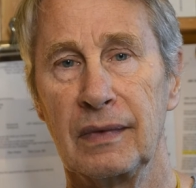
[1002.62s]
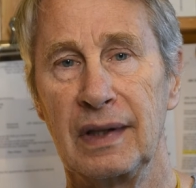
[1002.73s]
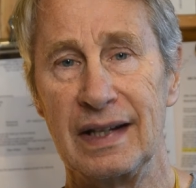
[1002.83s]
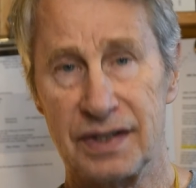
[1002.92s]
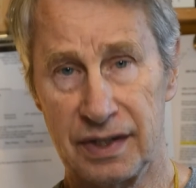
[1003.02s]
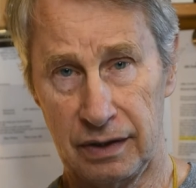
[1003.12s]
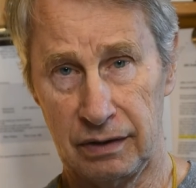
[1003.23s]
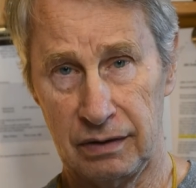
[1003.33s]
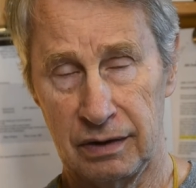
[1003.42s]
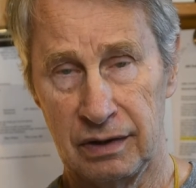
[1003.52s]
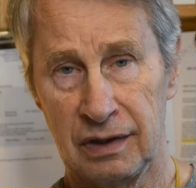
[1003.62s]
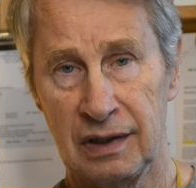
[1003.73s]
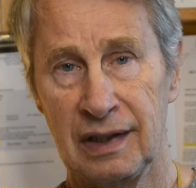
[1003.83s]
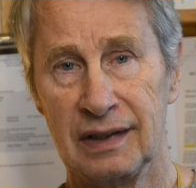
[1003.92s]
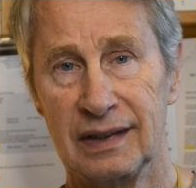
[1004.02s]
incident
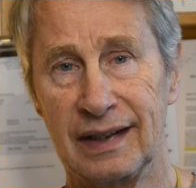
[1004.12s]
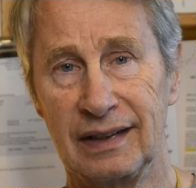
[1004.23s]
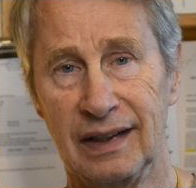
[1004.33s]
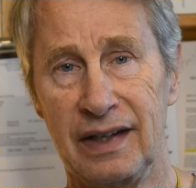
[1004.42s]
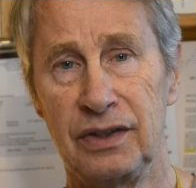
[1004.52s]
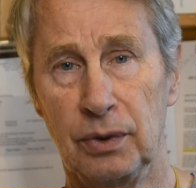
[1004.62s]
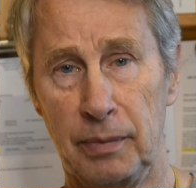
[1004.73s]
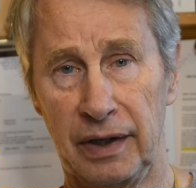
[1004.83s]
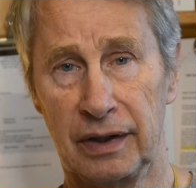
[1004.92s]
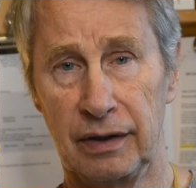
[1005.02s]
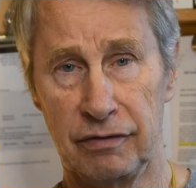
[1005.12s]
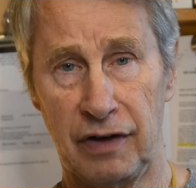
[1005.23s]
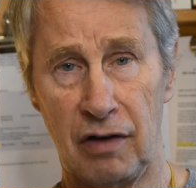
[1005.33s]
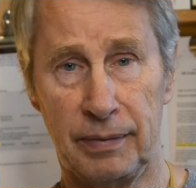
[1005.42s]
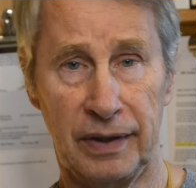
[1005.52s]
that led to American
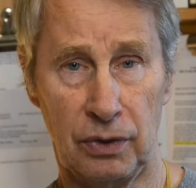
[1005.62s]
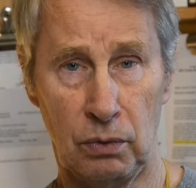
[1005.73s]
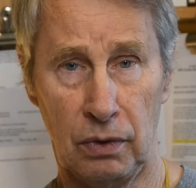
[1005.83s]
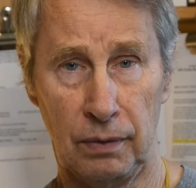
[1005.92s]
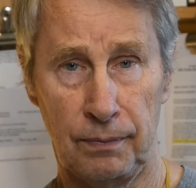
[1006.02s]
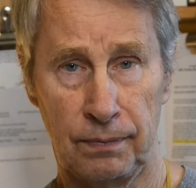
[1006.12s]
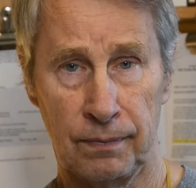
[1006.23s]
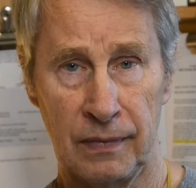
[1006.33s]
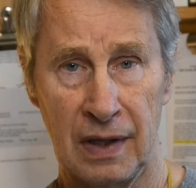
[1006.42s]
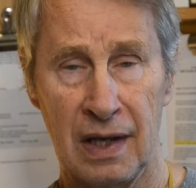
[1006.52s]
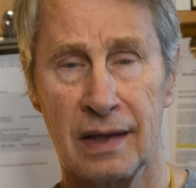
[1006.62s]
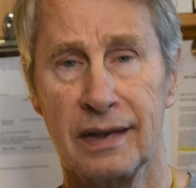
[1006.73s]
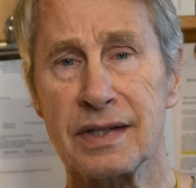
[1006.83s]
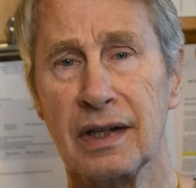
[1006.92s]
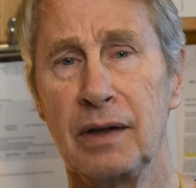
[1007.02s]
involvement in the war.
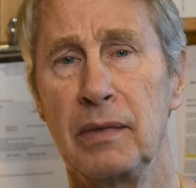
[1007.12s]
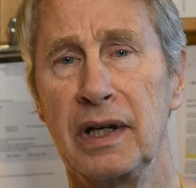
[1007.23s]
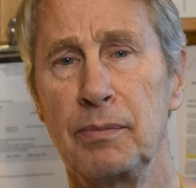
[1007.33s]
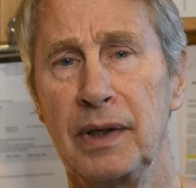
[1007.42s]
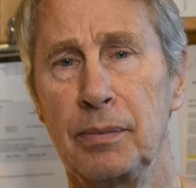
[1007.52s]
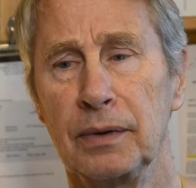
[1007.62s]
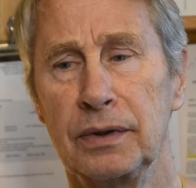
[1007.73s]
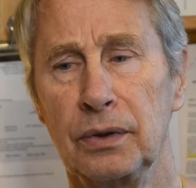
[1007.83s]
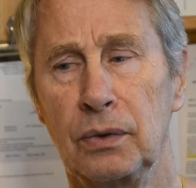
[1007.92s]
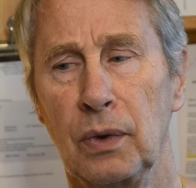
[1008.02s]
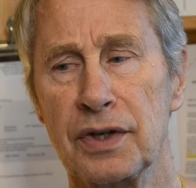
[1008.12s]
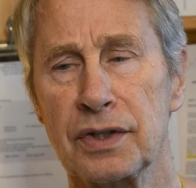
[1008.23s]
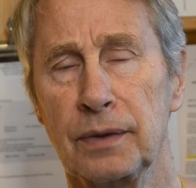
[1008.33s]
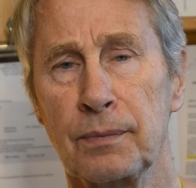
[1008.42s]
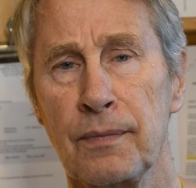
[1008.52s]
This led many people to
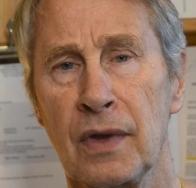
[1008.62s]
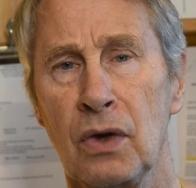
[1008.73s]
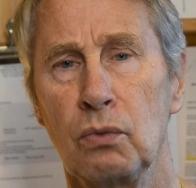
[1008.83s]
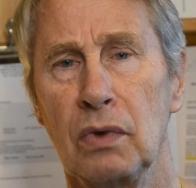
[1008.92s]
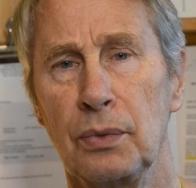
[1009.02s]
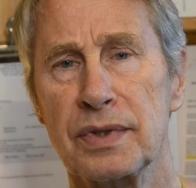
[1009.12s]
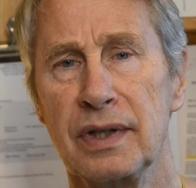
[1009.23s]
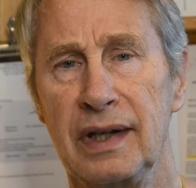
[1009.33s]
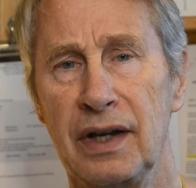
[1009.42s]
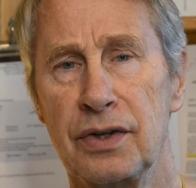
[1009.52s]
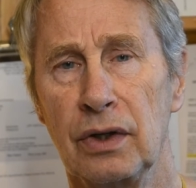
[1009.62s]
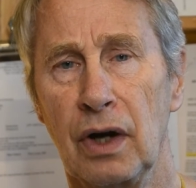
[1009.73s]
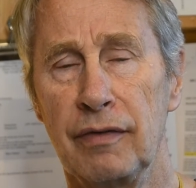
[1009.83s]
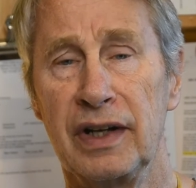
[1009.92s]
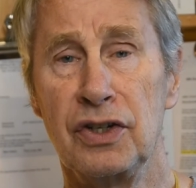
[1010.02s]
question what was the nature
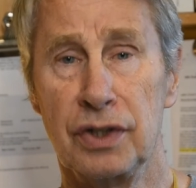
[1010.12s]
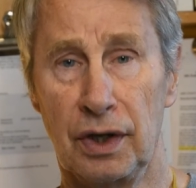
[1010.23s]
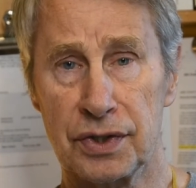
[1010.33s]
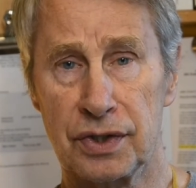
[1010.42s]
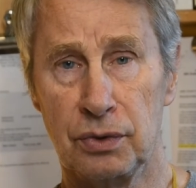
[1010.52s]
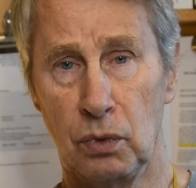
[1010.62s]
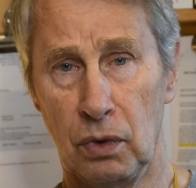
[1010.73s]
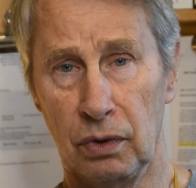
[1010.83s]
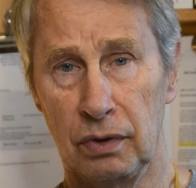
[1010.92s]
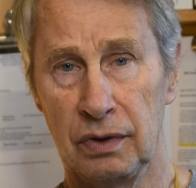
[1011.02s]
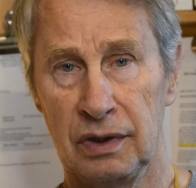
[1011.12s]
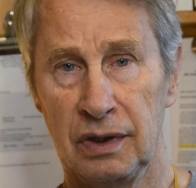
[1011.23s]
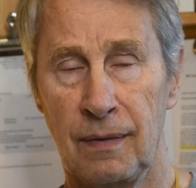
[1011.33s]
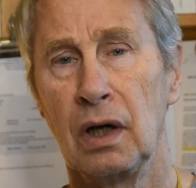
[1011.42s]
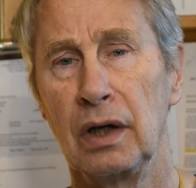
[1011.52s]
of a just war.
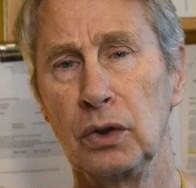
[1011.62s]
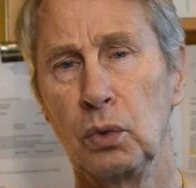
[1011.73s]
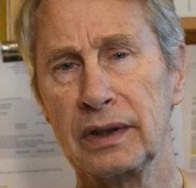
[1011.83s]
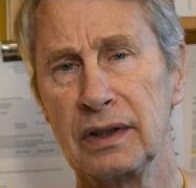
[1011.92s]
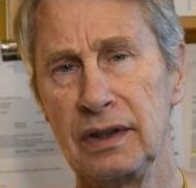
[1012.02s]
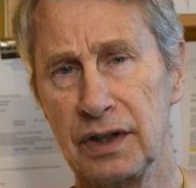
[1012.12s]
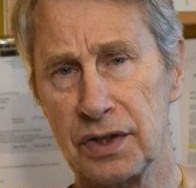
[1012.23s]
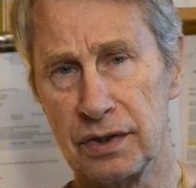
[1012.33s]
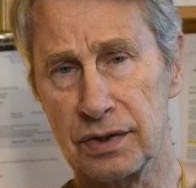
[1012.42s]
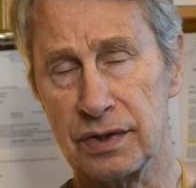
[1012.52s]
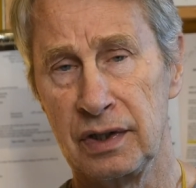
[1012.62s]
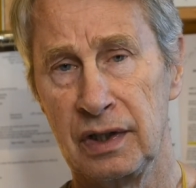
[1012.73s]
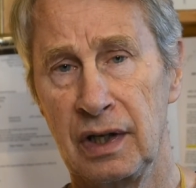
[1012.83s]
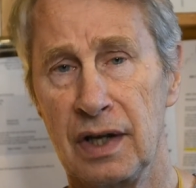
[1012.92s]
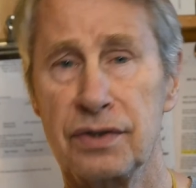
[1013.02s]
Under what conditions
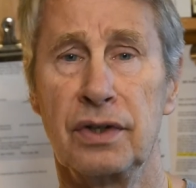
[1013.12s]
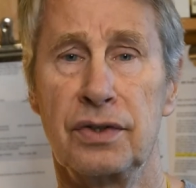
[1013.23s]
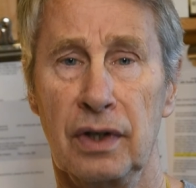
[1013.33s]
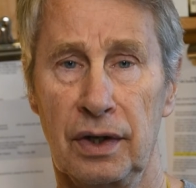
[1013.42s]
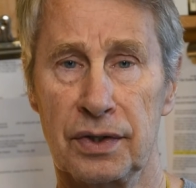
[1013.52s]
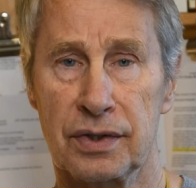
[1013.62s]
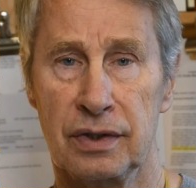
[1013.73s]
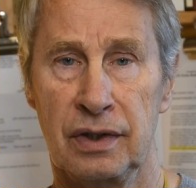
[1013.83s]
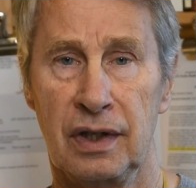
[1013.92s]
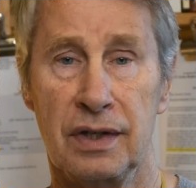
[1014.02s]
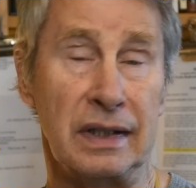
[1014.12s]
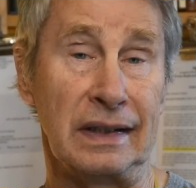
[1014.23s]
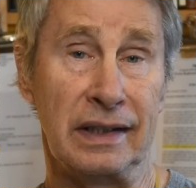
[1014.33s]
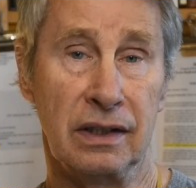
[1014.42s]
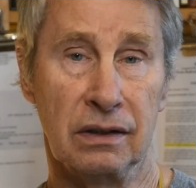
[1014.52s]
is it just, is it
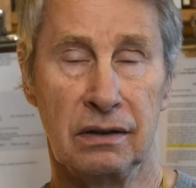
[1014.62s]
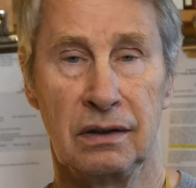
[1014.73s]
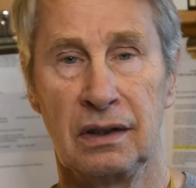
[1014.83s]
legal